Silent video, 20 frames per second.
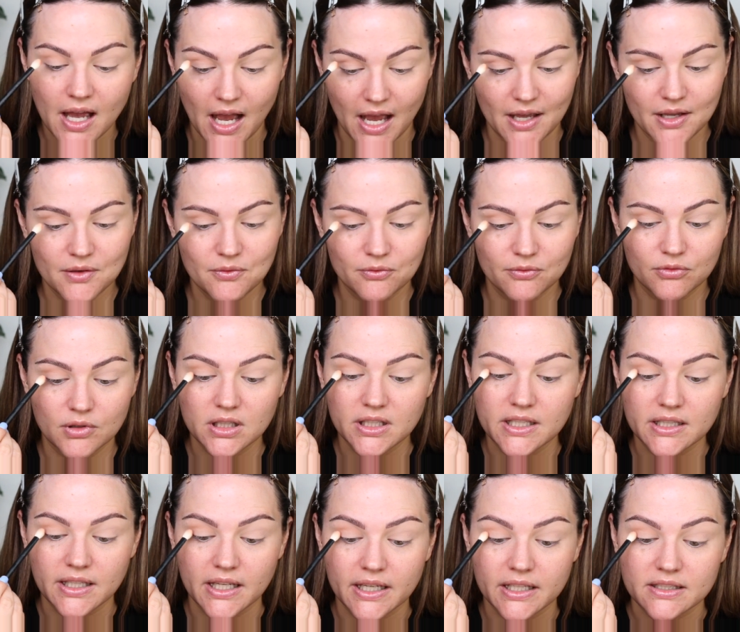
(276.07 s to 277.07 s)
I
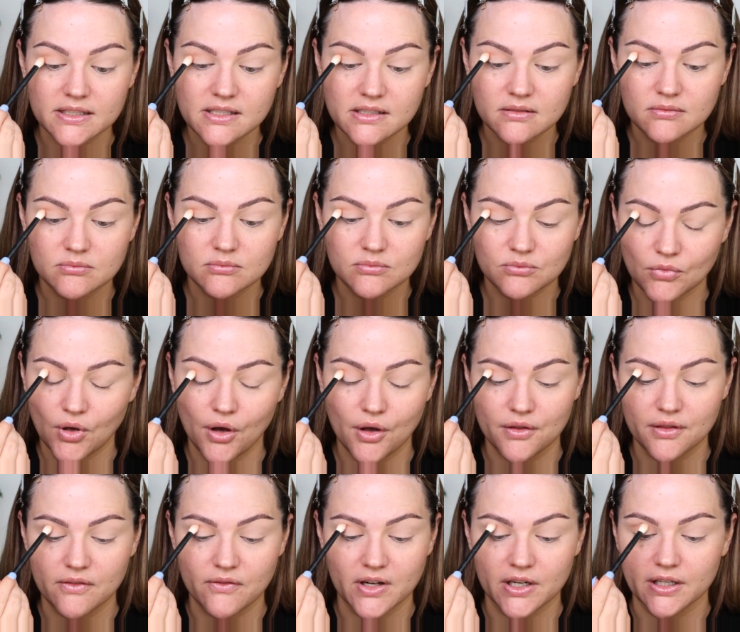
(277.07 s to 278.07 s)
really liked
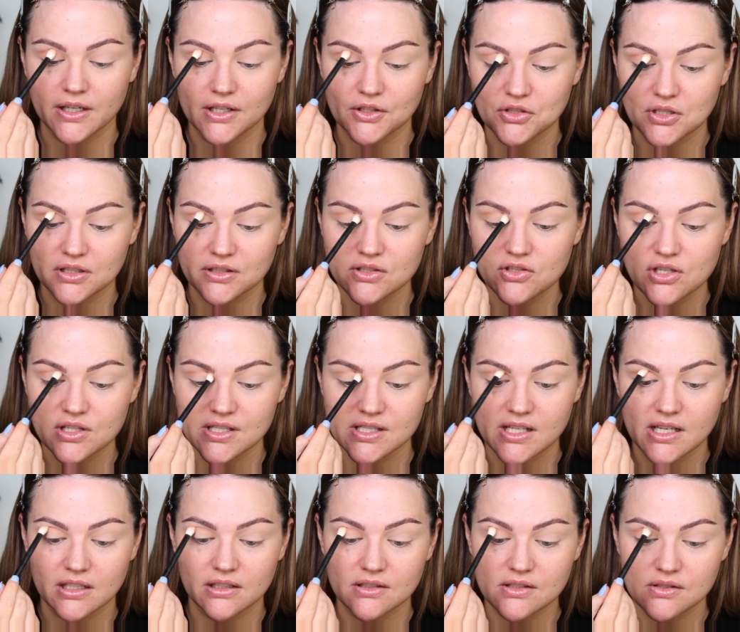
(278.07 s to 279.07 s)
all the variations she's
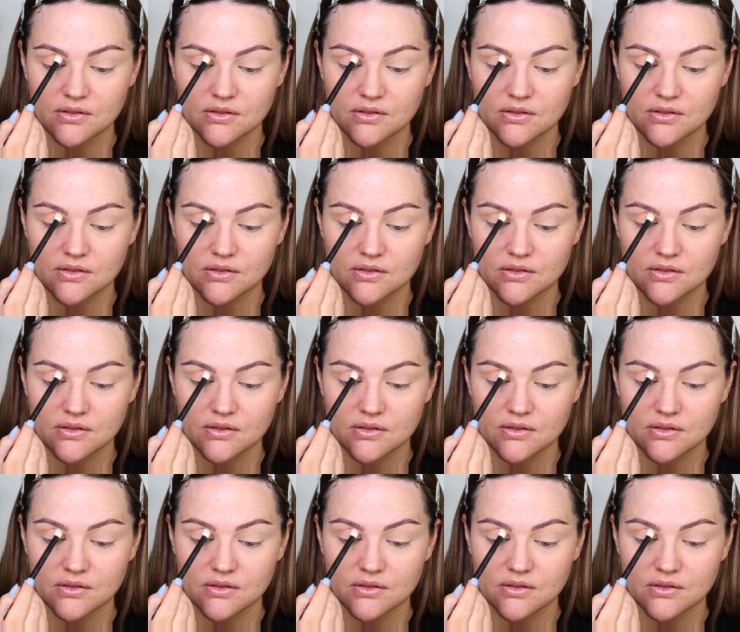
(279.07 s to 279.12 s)
done.